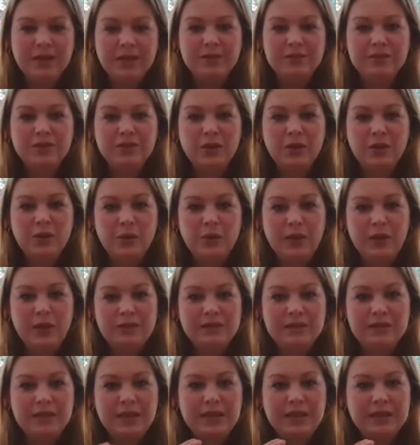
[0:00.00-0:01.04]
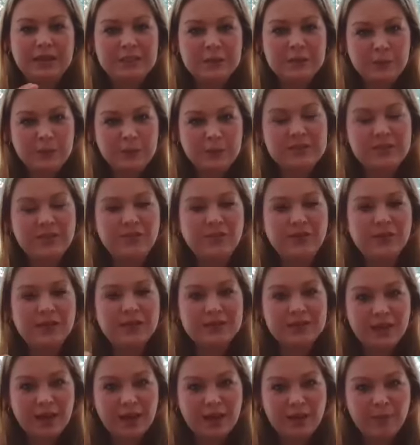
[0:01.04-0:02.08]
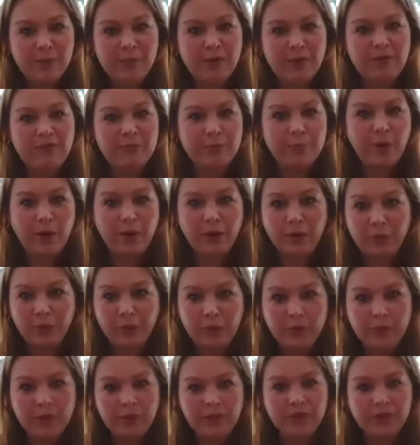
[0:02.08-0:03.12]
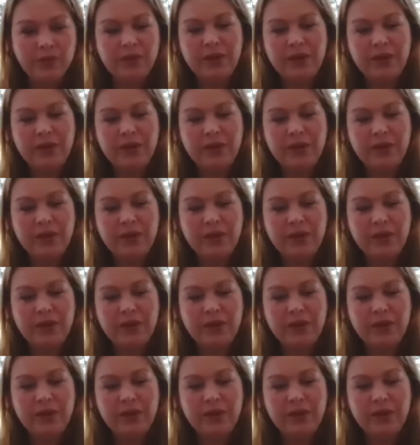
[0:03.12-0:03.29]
So it's like a specific type of borrower.